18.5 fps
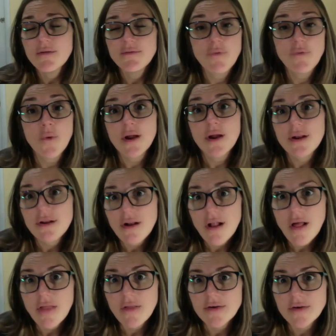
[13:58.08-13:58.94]

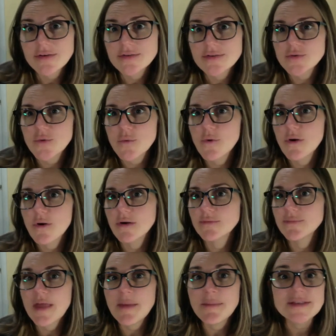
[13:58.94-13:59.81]
$400, or
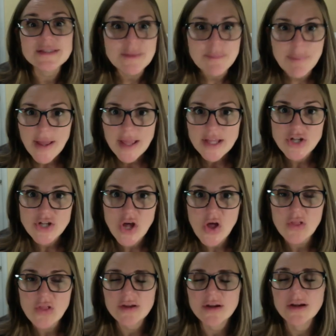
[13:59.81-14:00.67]
they miss it by a
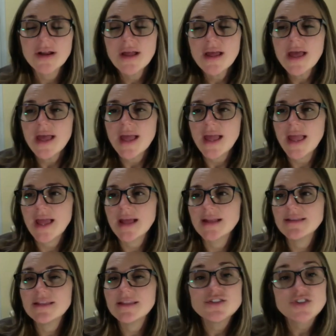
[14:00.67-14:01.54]
dollar
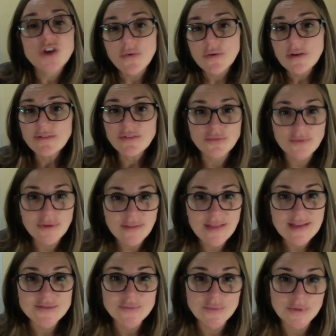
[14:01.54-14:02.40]
and they don't even
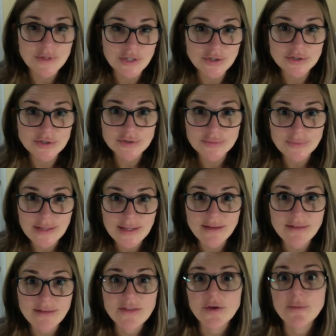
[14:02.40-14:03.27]
realize what they're
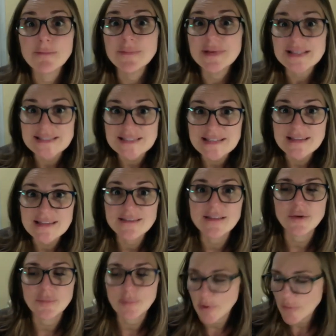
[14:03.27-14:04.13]
doing. They're missing
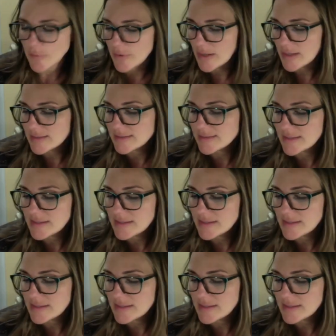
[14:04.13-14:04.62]
their bonus,